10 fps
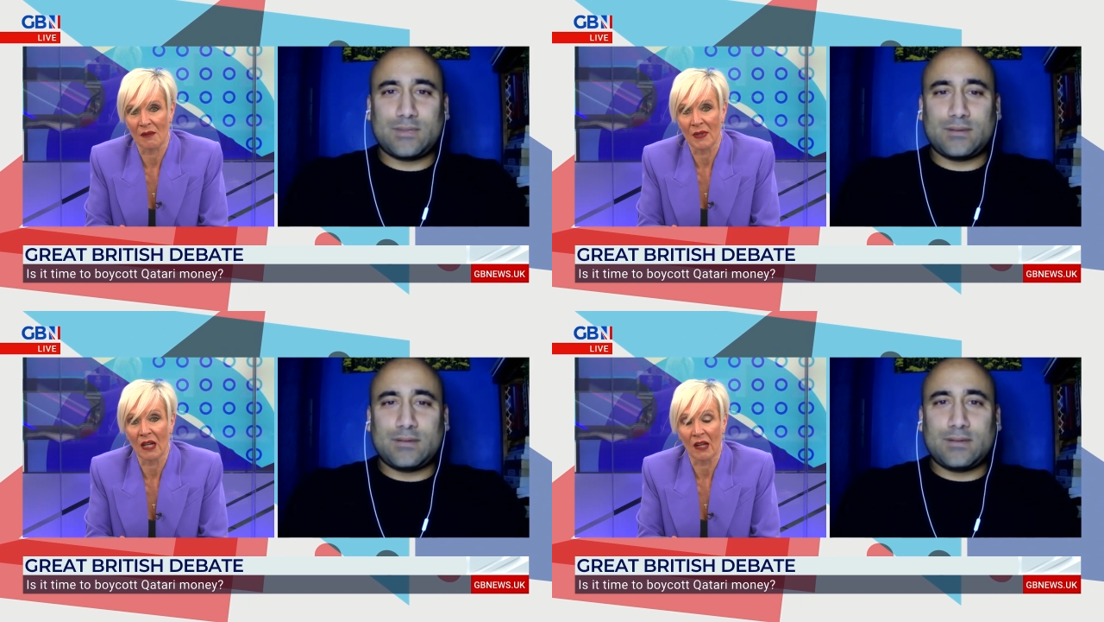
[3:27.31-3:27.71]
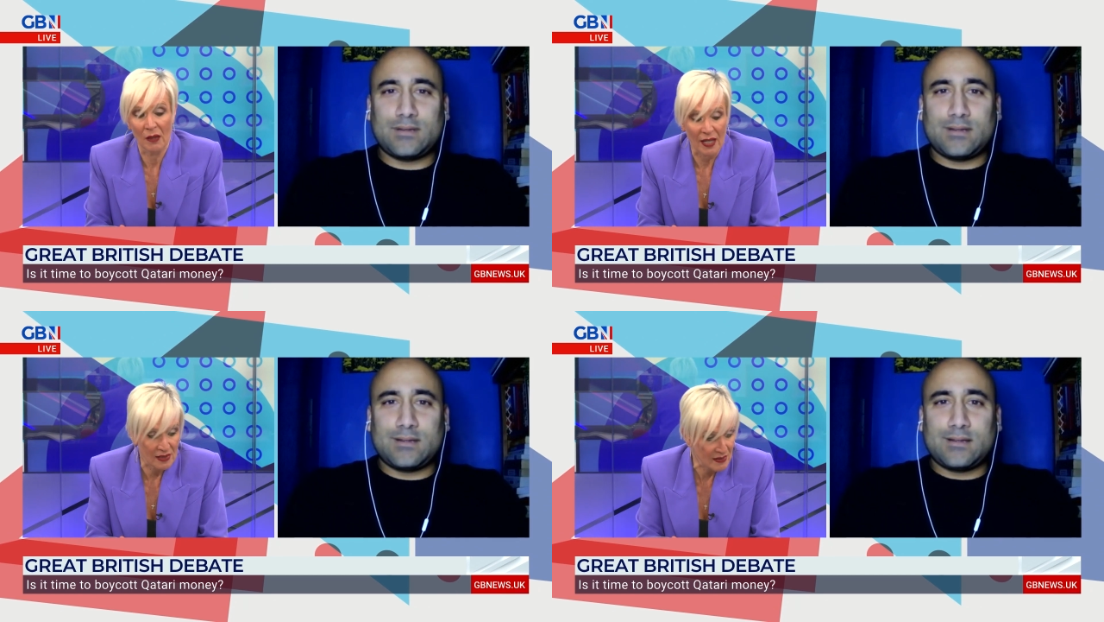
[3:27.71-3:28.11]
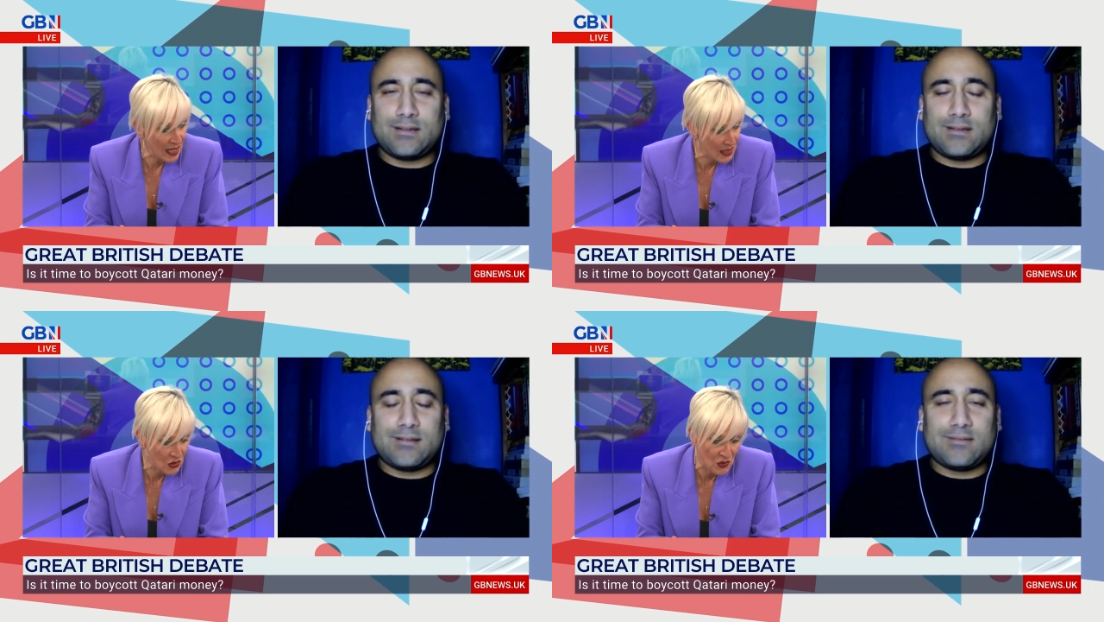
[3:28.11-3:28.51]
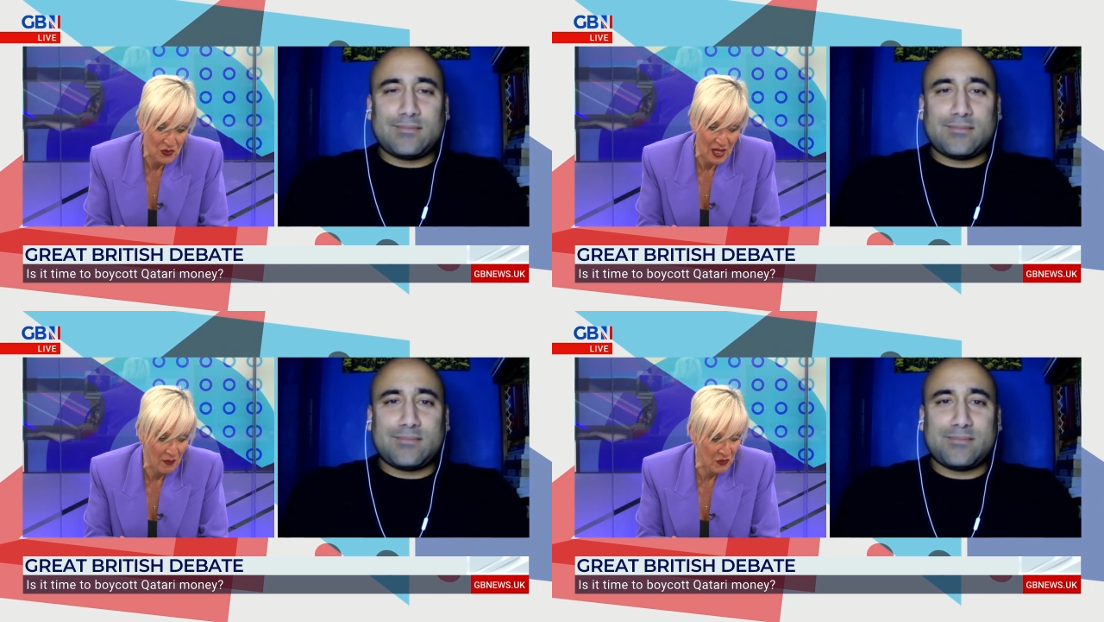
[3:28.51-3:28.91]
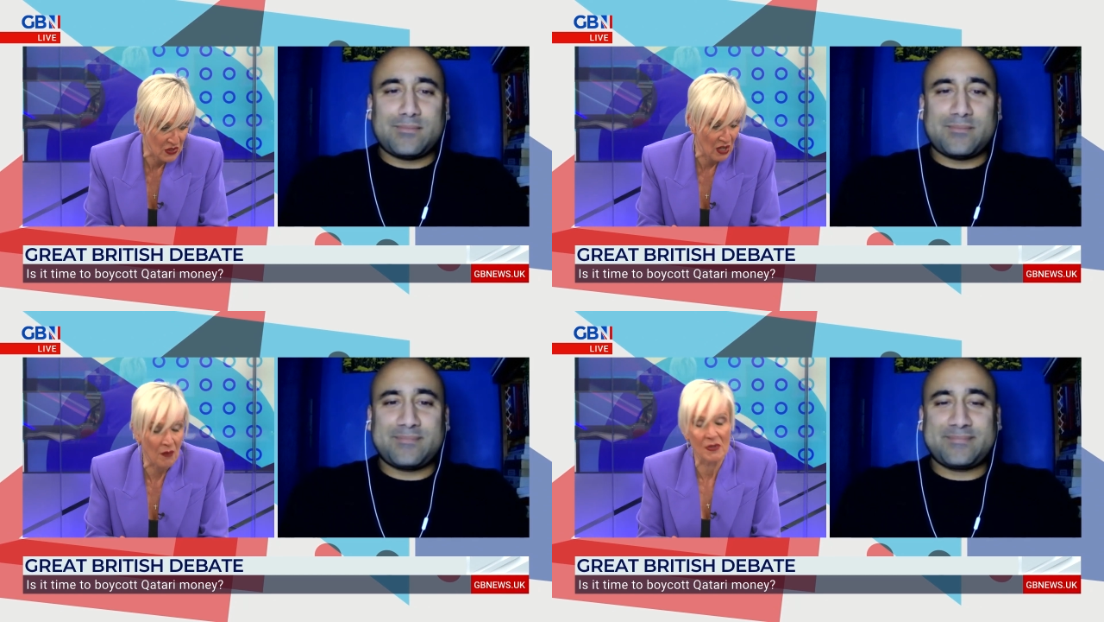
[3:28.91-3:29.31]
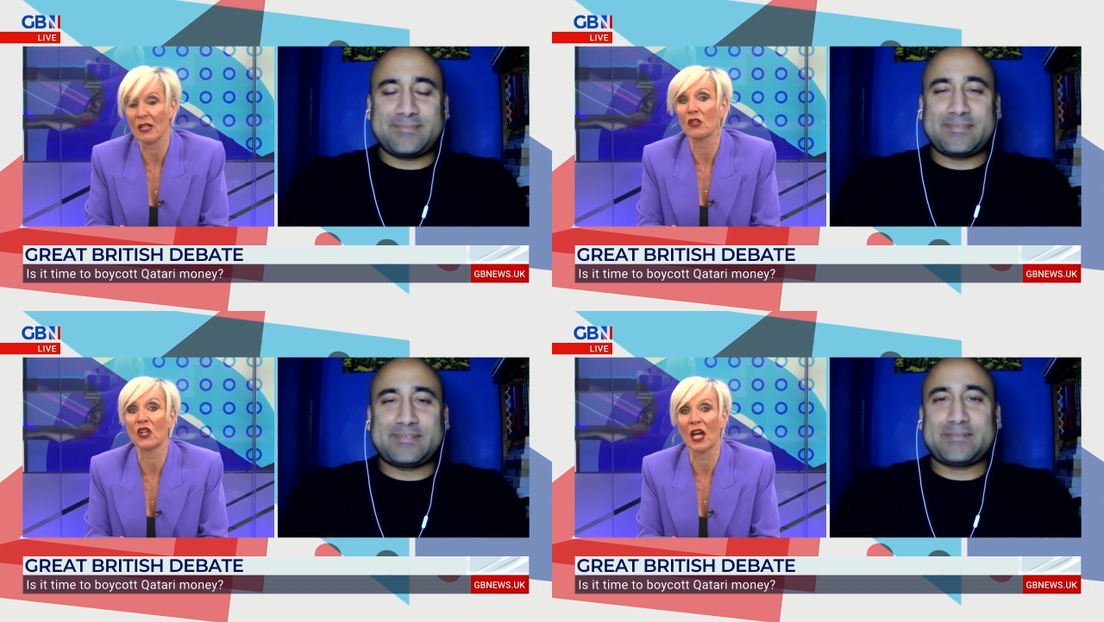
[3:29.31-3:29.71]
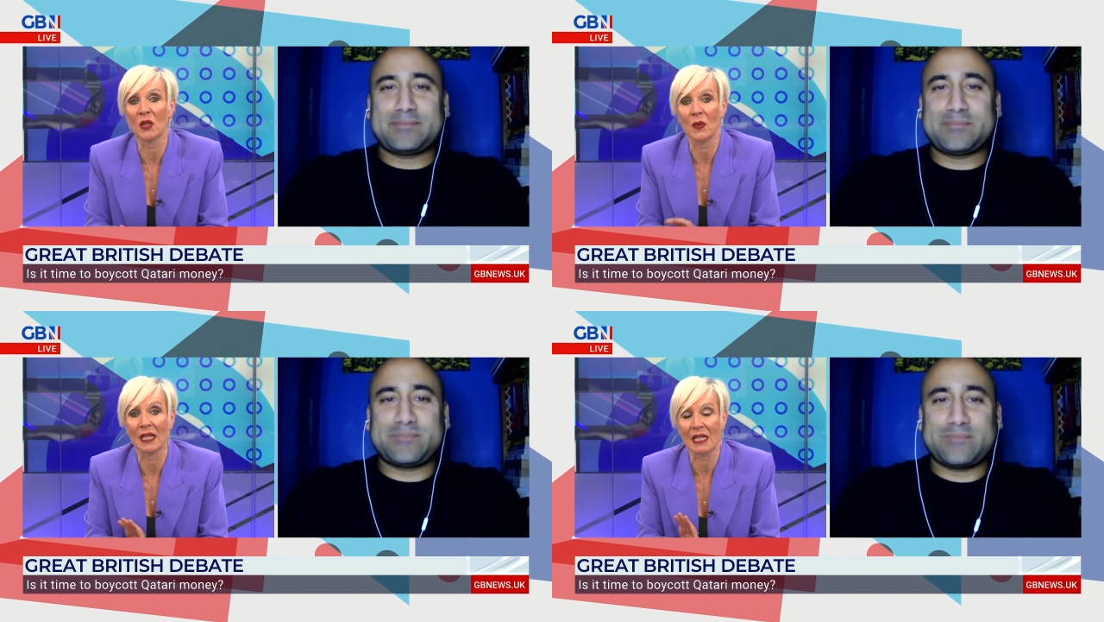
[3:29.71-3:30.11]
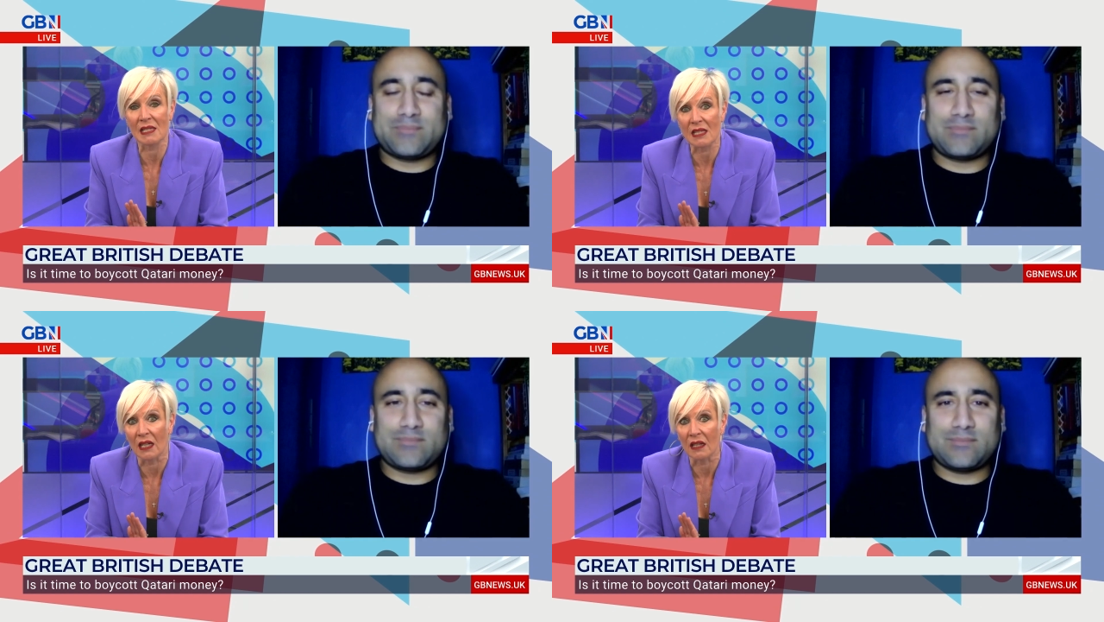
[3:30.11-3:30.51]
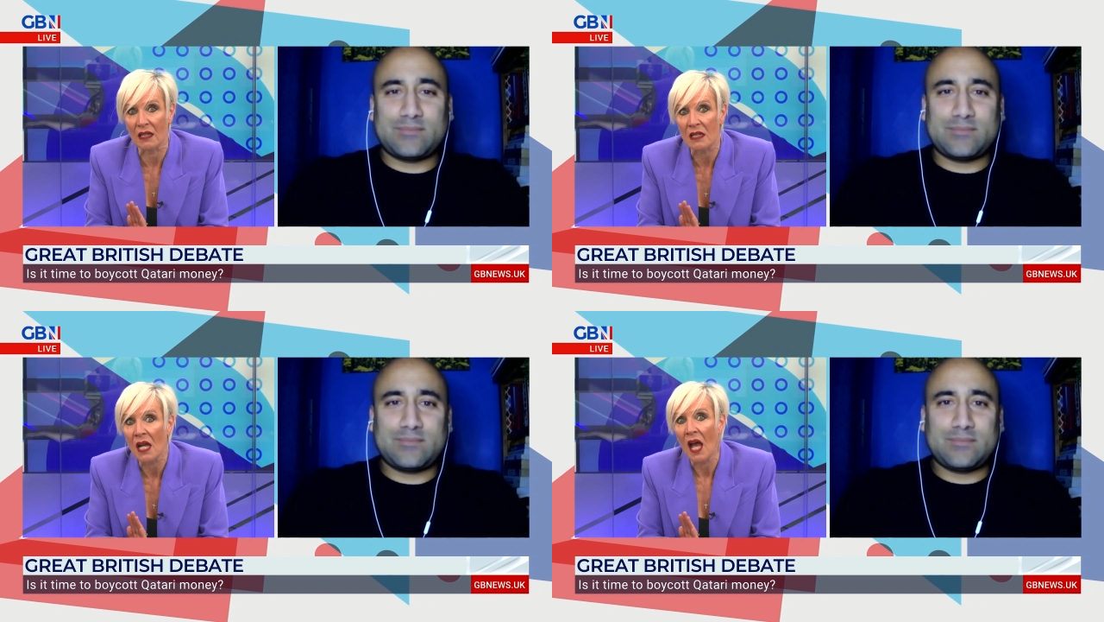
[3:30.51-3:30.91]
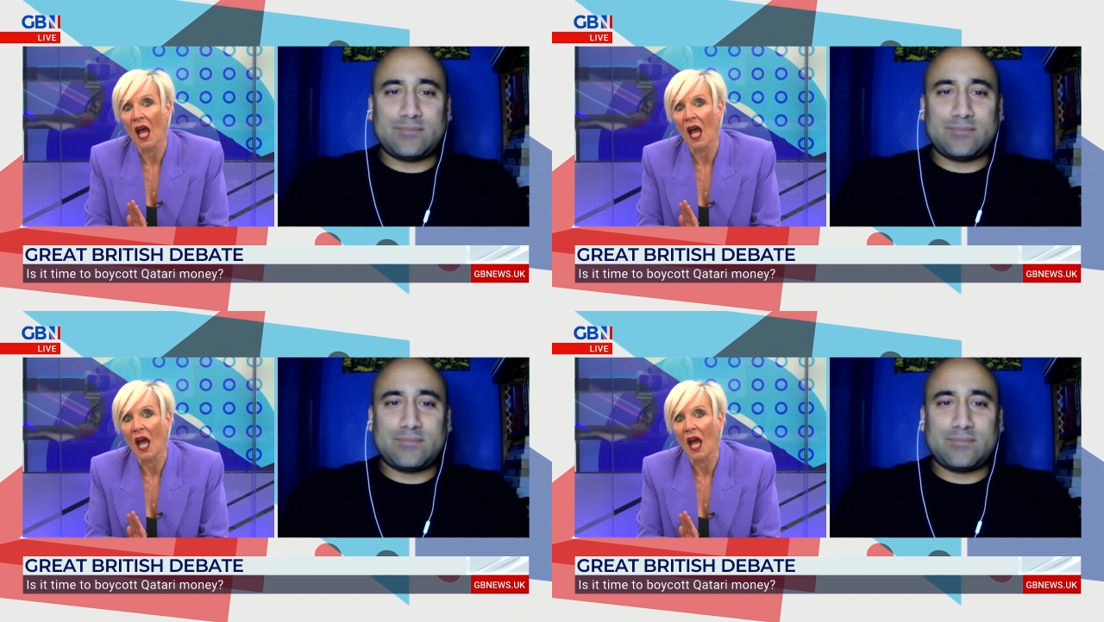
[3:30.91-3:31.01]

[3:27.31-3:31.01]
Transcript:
Speaker 1: I mean, as I said to Sam just now, I was genuinely stunned